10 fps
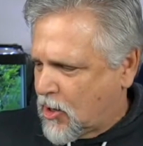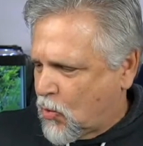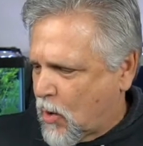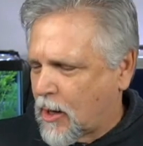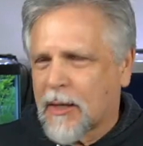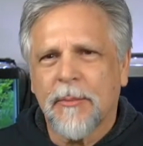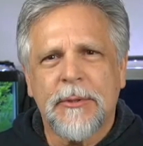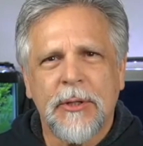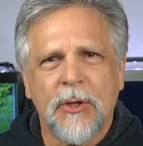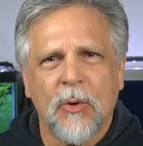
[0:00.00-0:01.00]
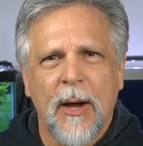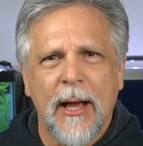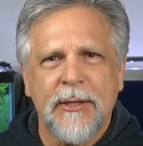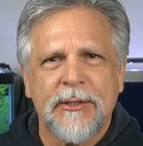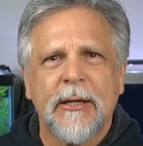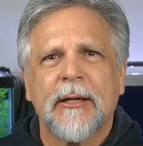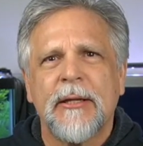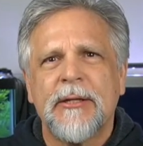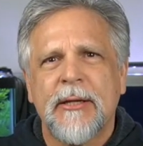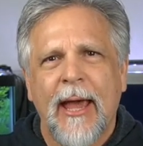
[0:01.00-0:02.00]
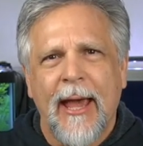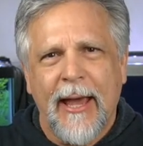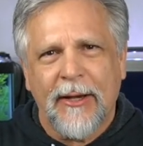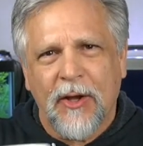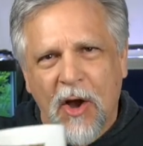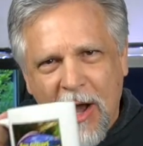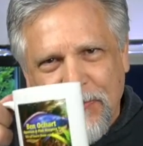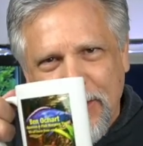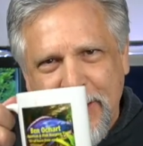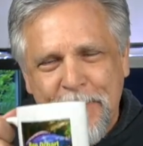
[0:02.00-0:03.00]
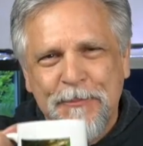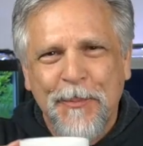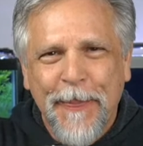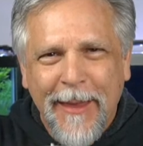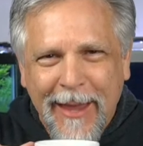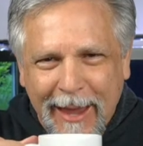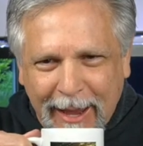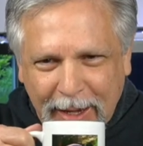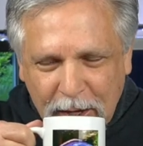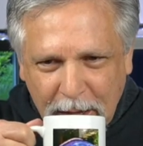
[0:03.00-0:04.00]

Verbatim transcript: Welcome to uh, Cichlids and Coffee. And